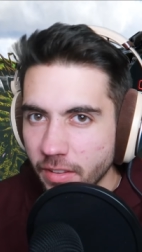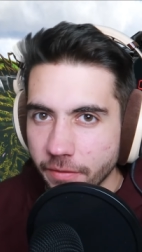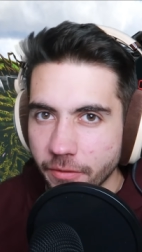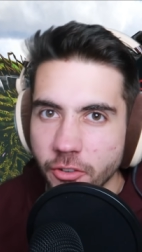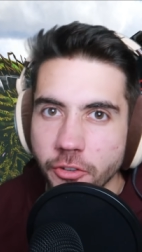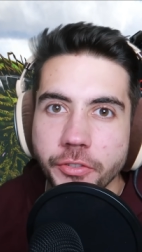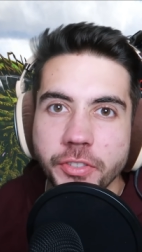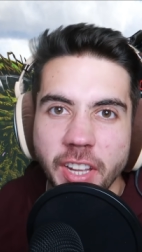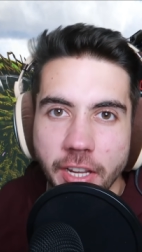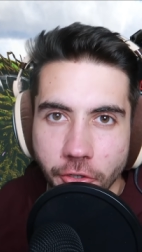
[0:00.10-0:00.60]

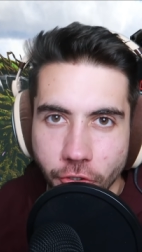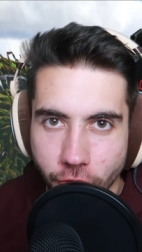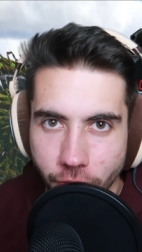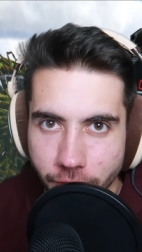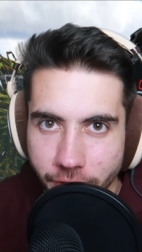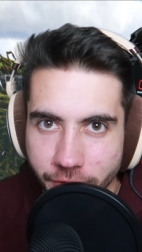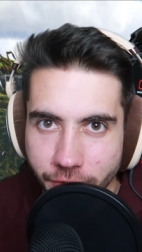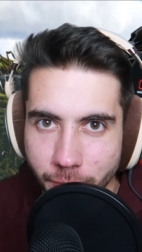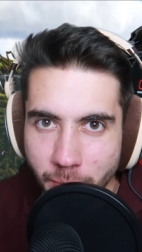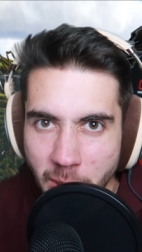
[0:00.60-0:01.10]
For
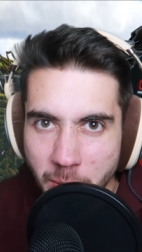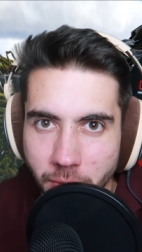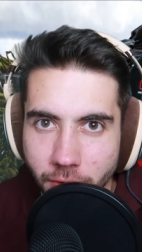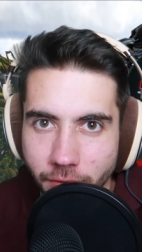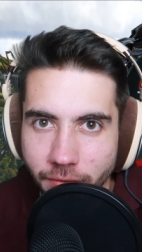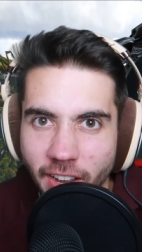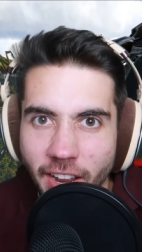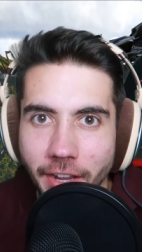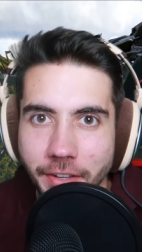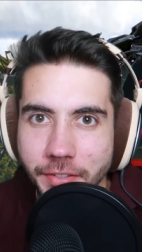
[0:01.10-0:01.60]
centuries, people
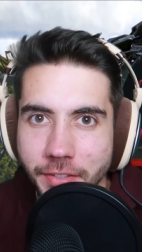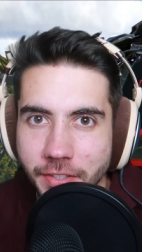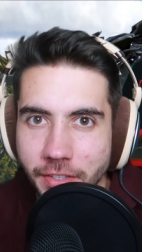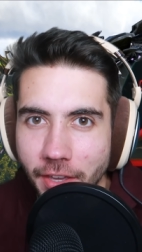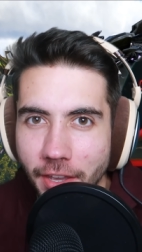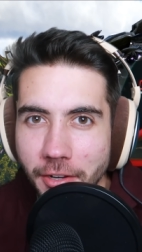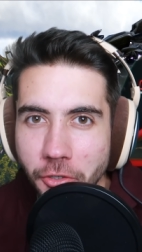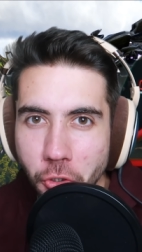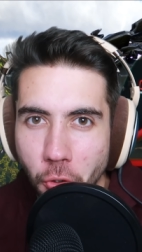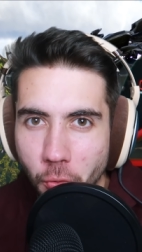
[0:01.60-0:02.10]
have asked
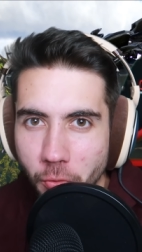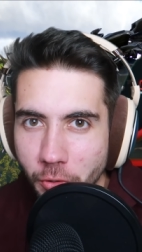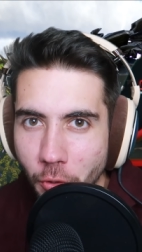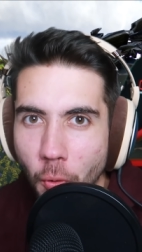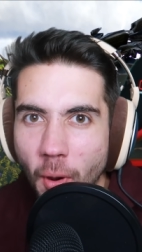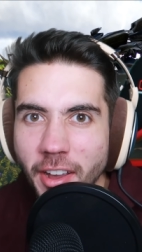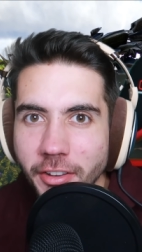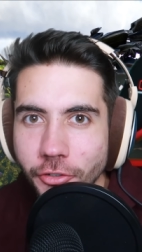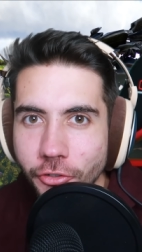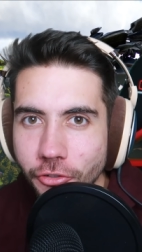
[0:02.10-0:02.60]
the age-old
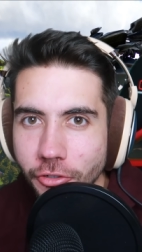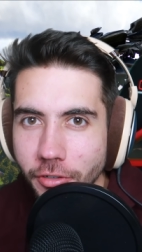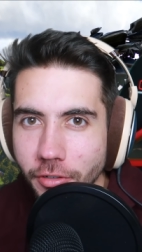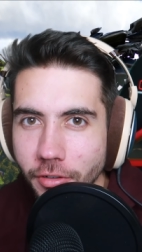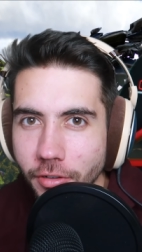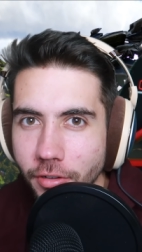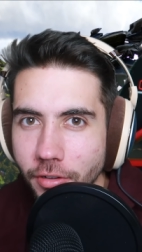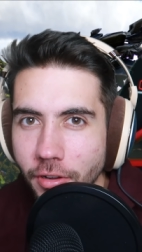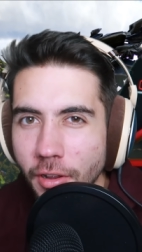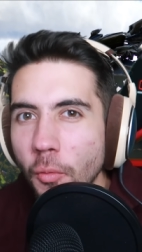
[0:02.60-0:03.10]

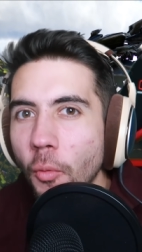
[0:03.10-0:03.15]
question,